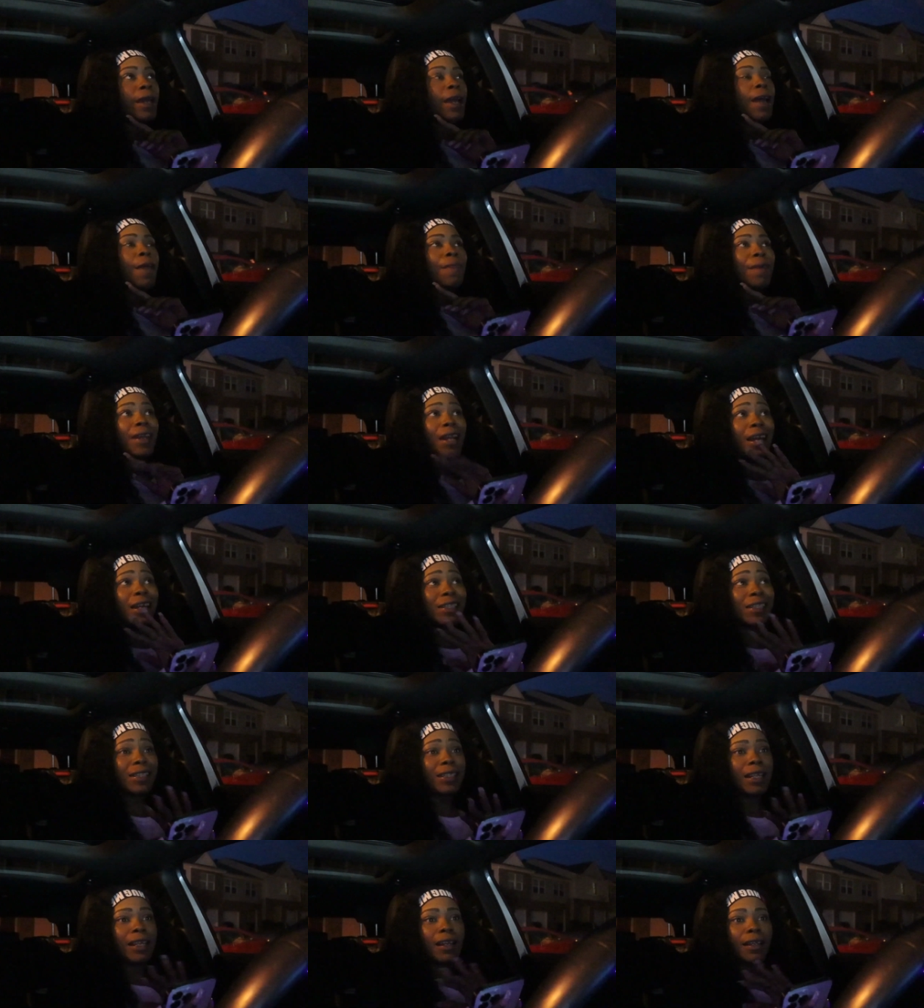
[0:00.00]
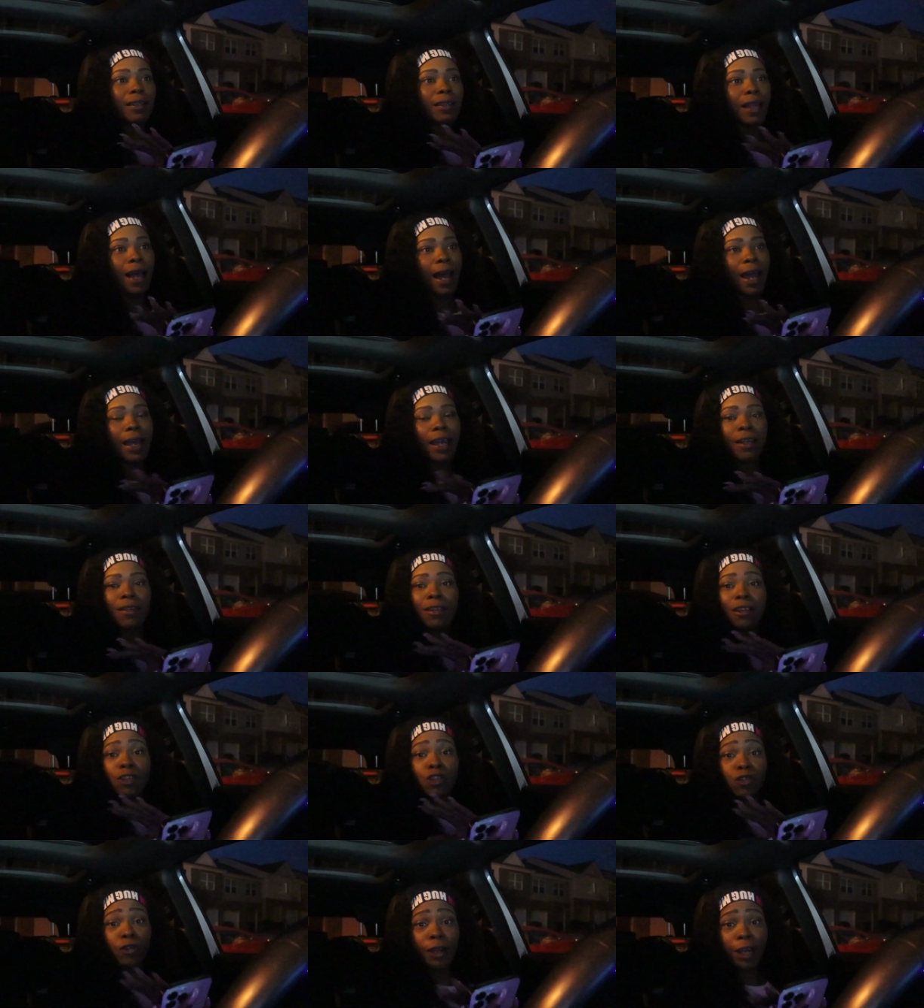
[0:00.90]
and that I see a lot in
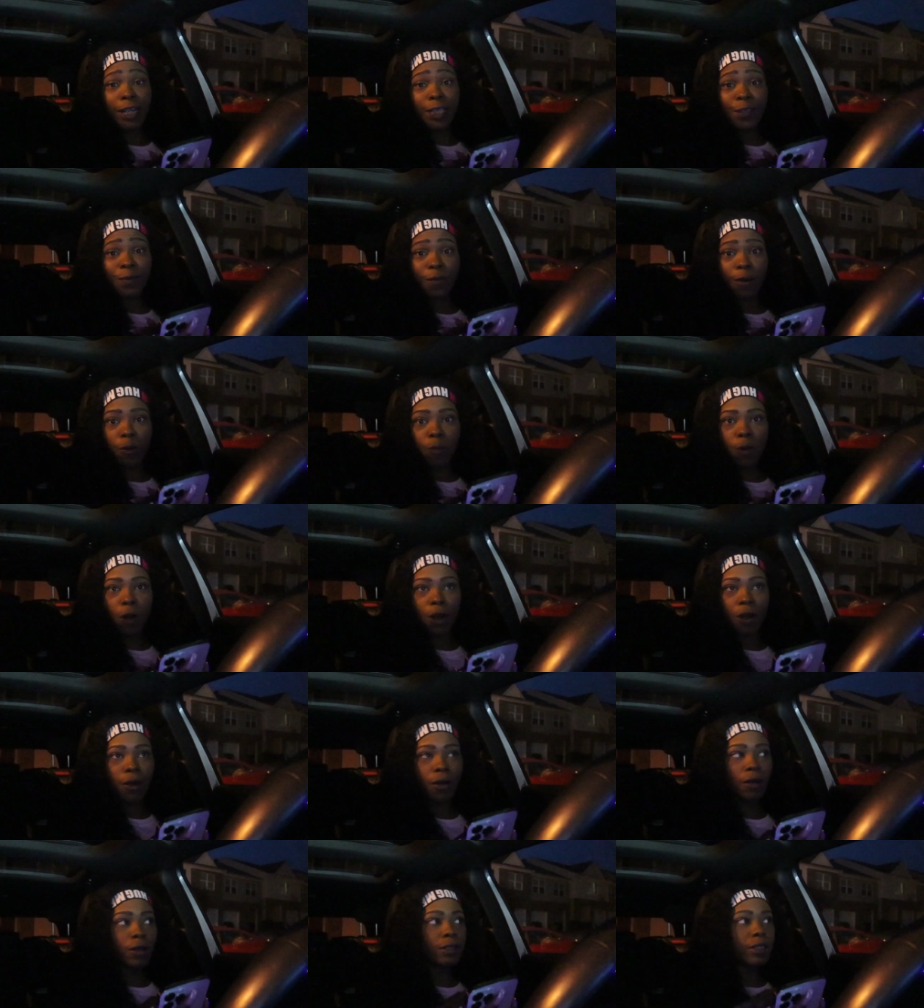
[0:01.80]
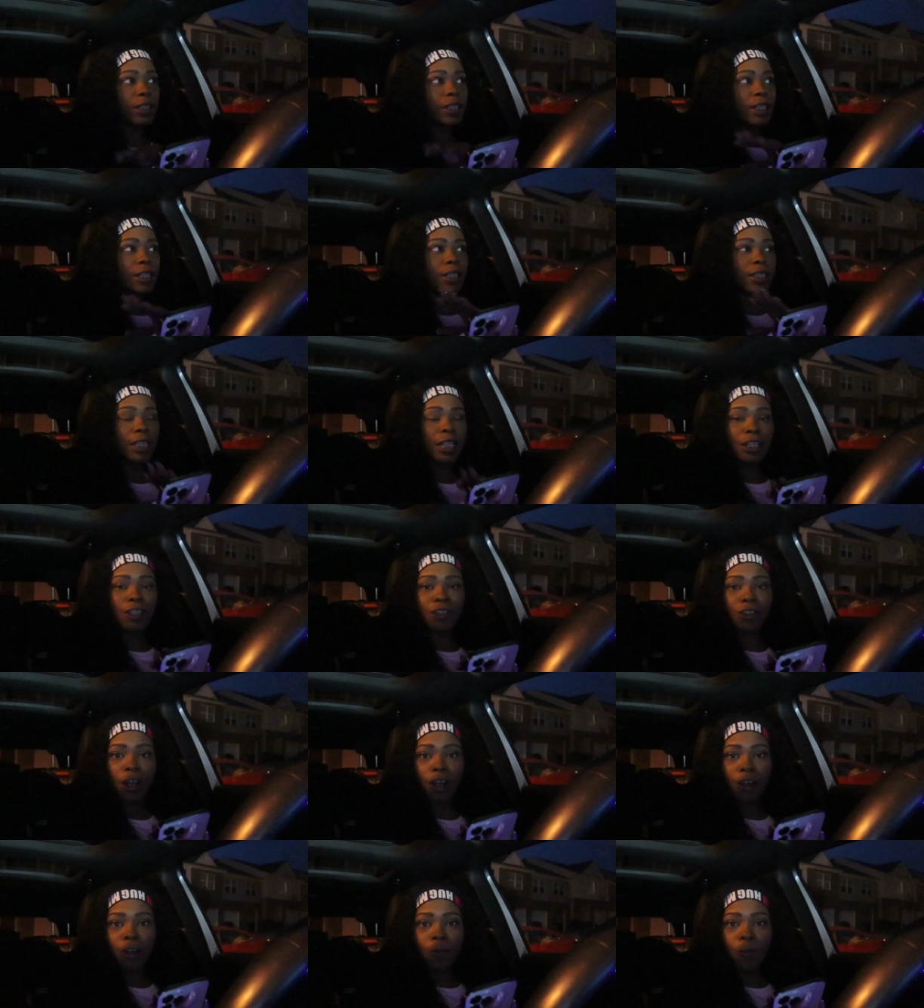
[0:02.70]
the transfer world, in the
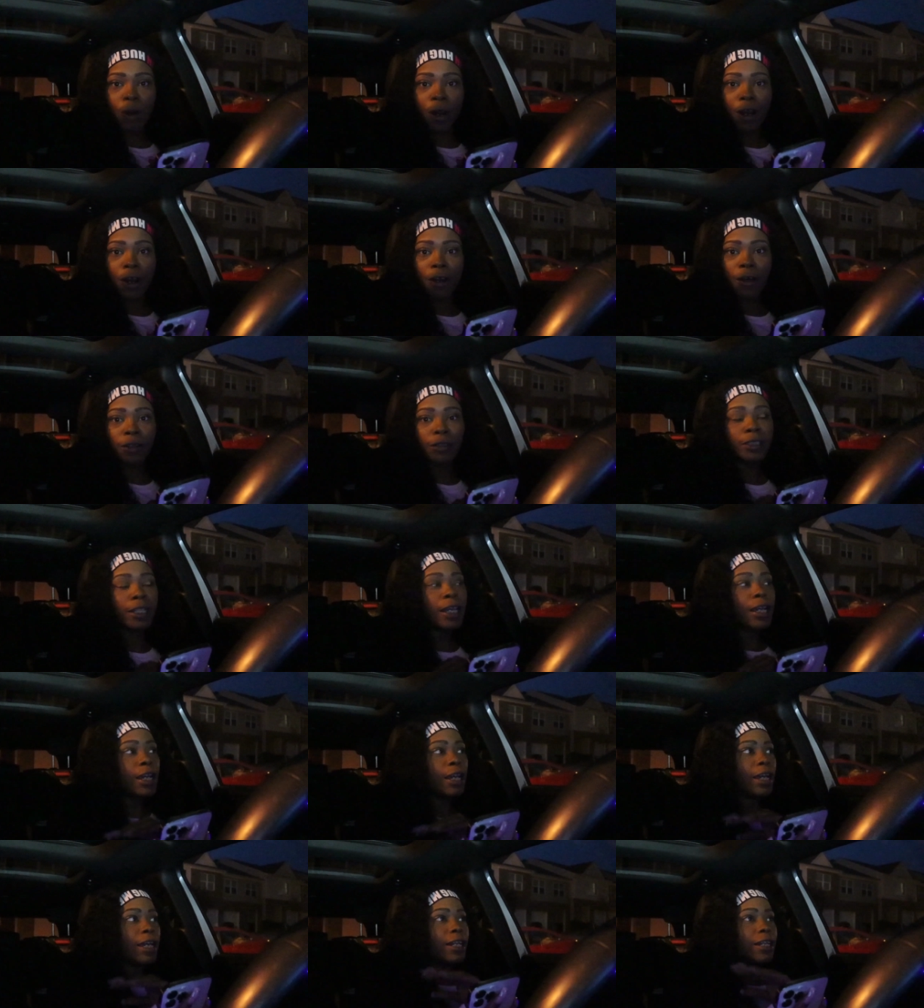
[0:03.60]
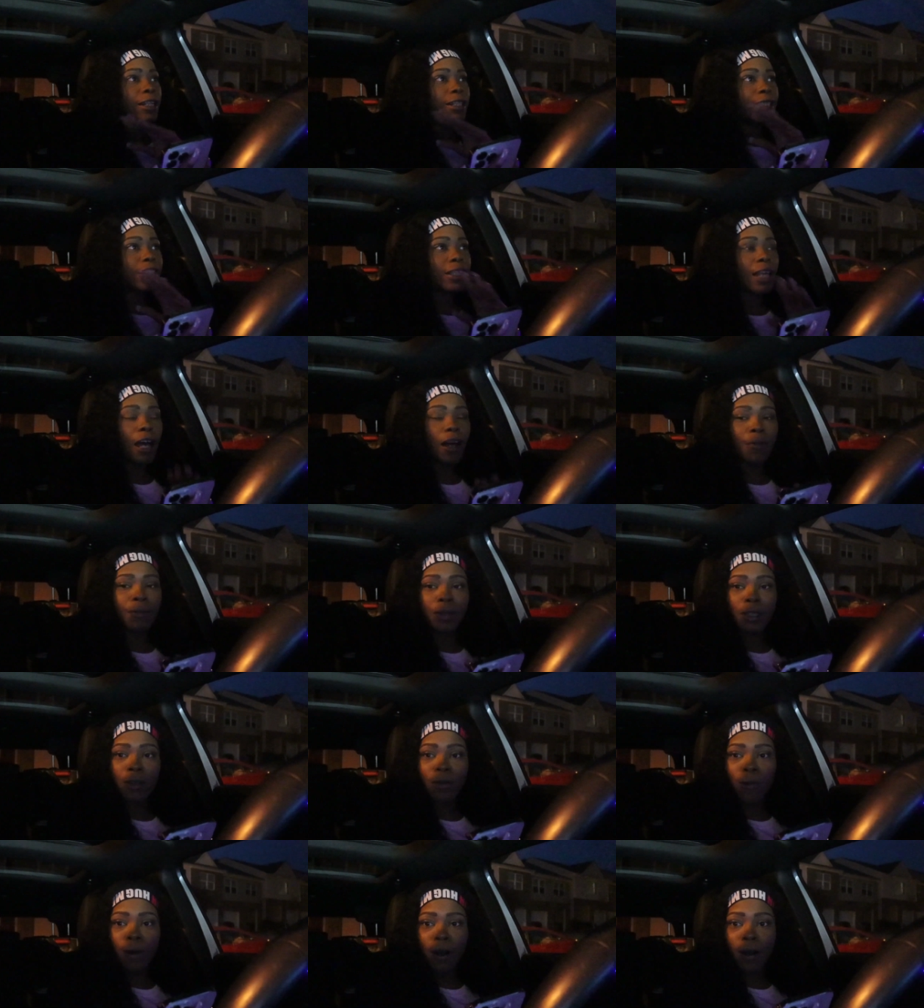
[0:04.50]
t-shirt world, in the
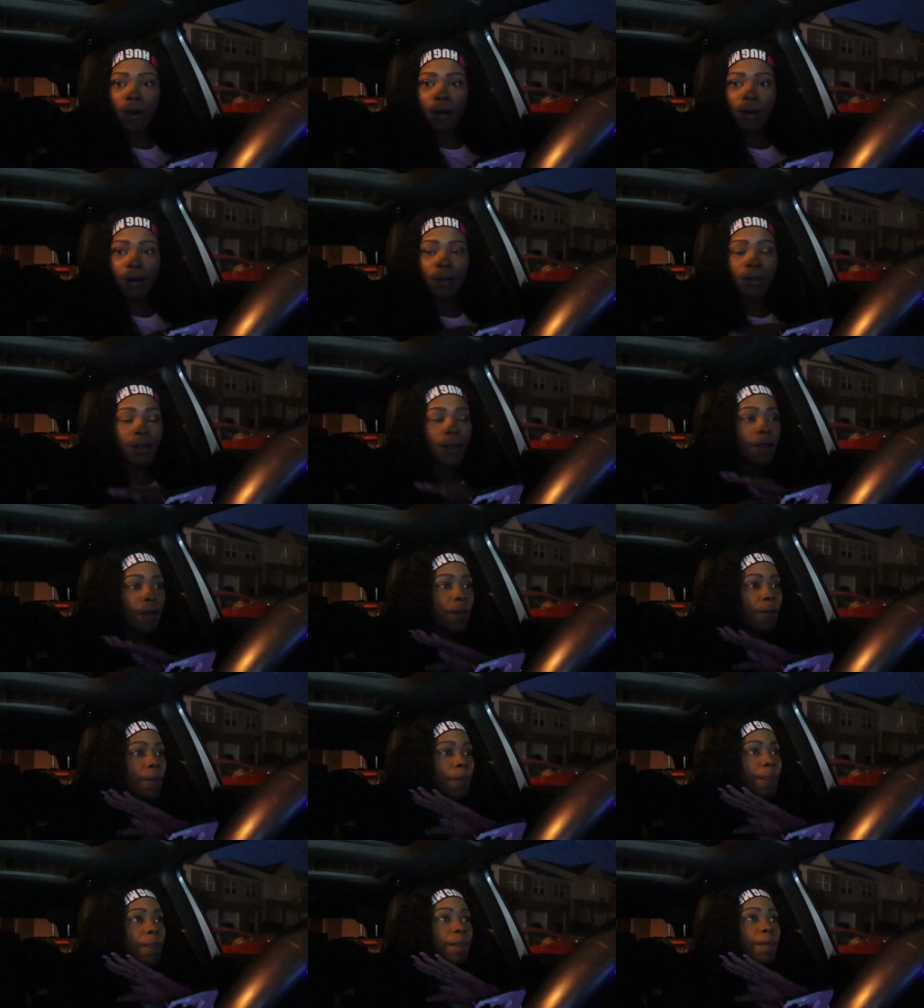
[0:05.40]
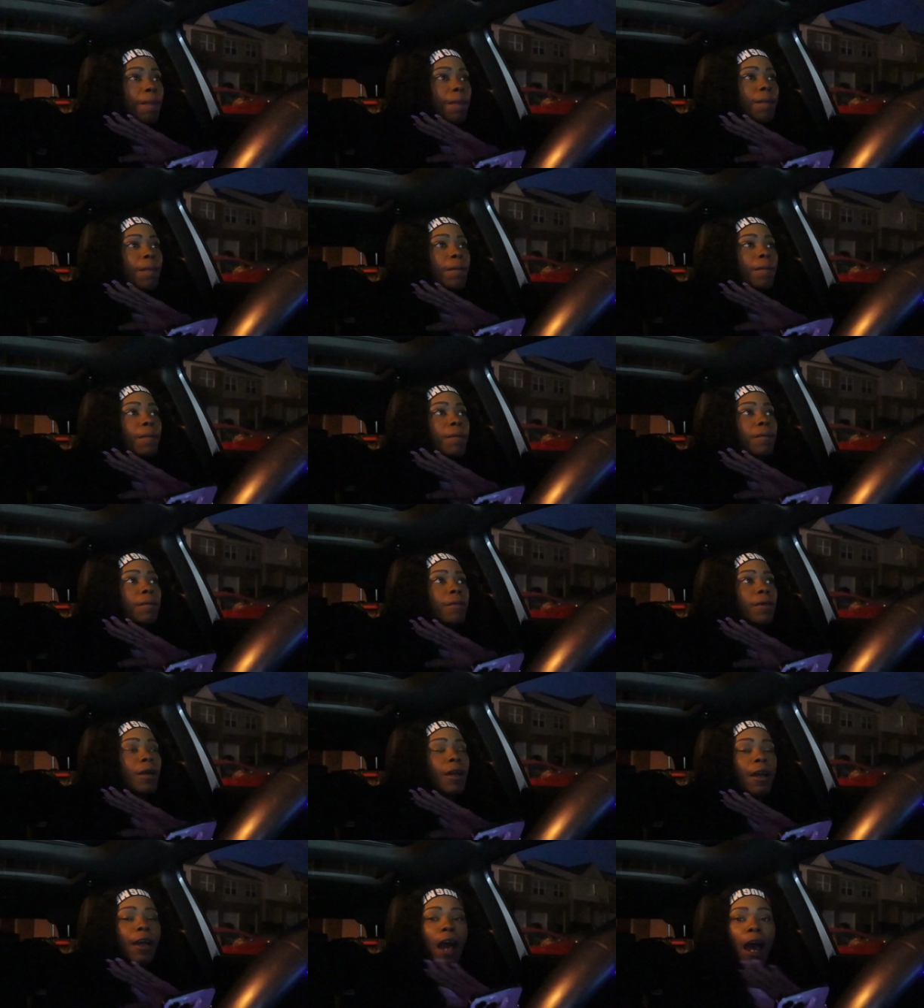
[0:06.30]
Tumblr world,
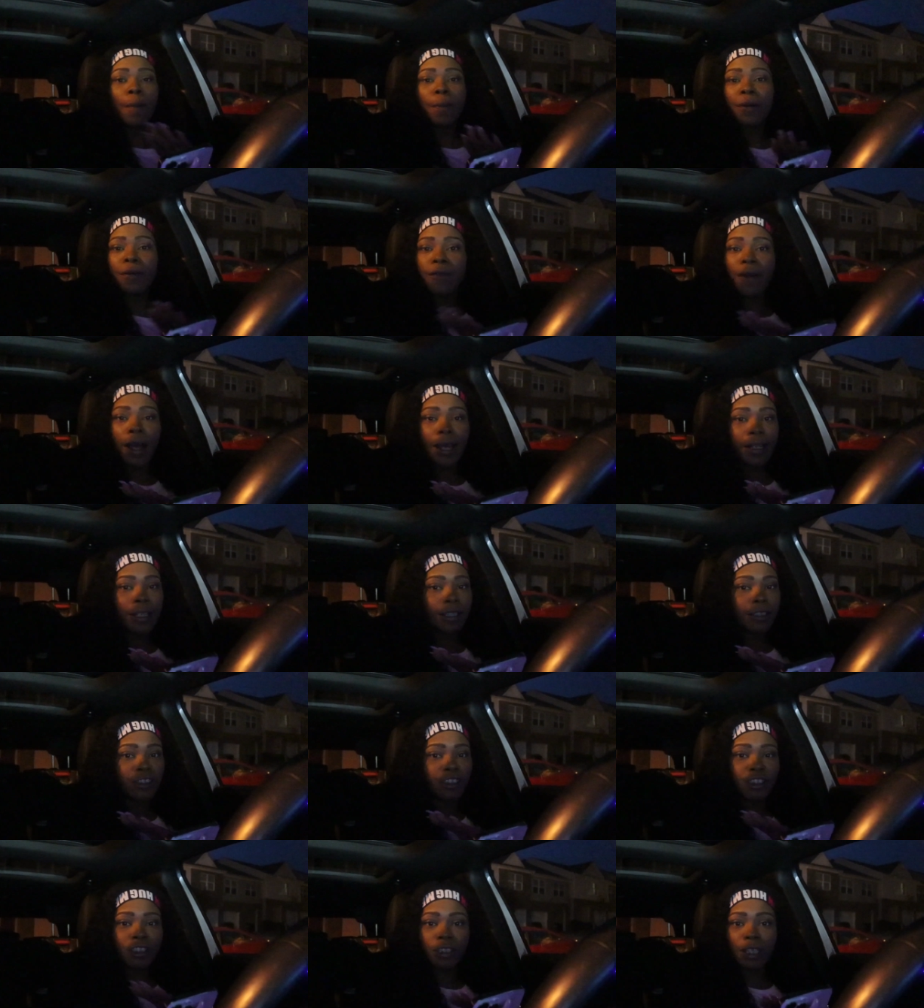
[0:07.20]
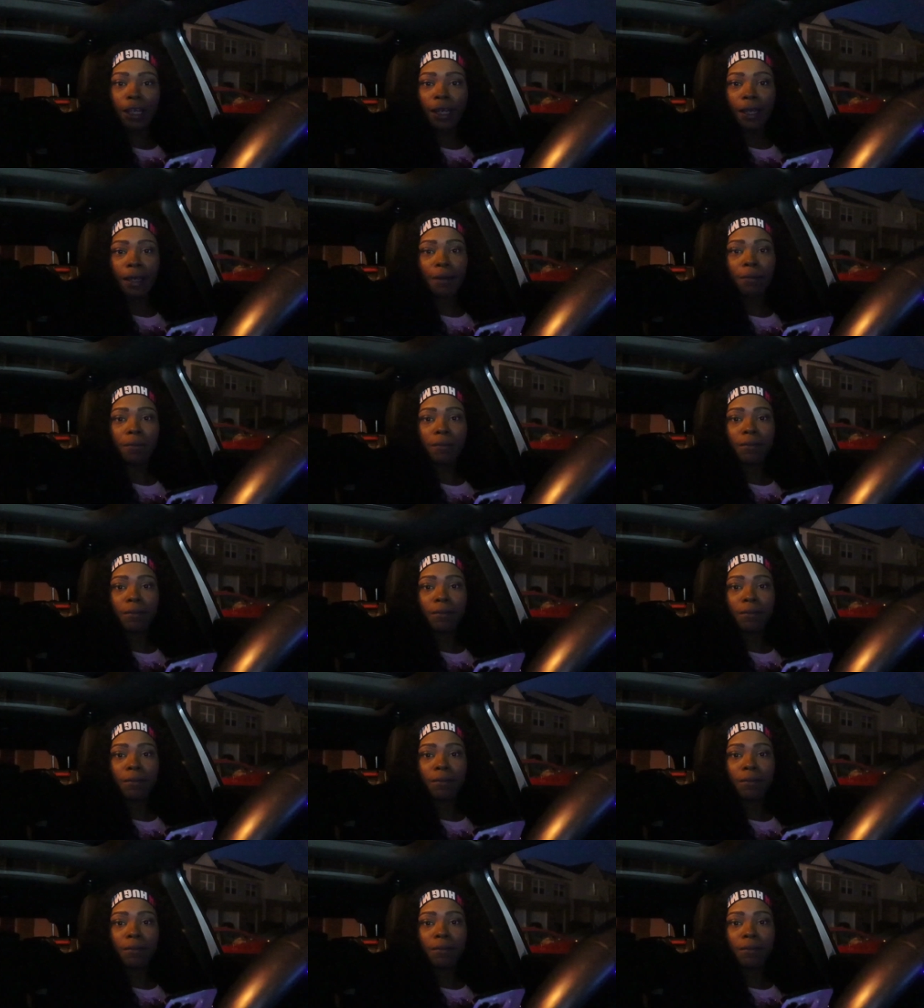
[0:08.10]
copyrighted shit.